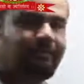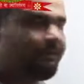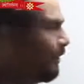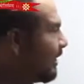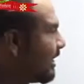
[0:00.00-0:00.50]

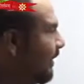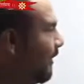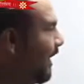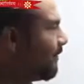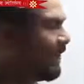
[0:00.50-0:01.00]
For first time
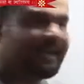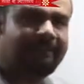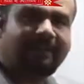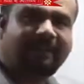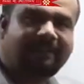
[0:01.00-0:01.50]
we have
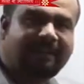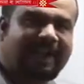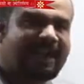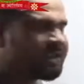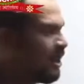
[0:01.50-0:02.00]
taken 1 and 3
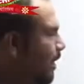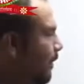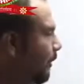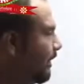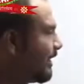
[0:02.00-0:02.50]
dash.
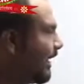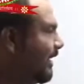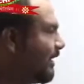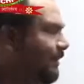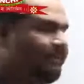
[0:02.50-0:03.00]
For the
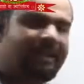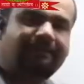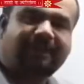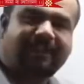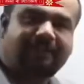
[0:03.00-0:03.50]
second time we
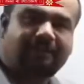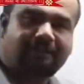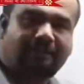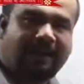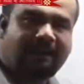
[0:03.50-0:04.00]
have taken
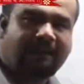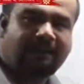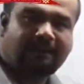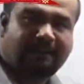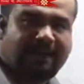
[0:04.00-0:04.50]
2 and
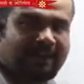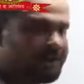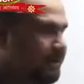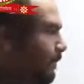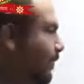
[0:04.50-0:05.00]
3
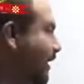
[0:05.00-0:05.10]
dash.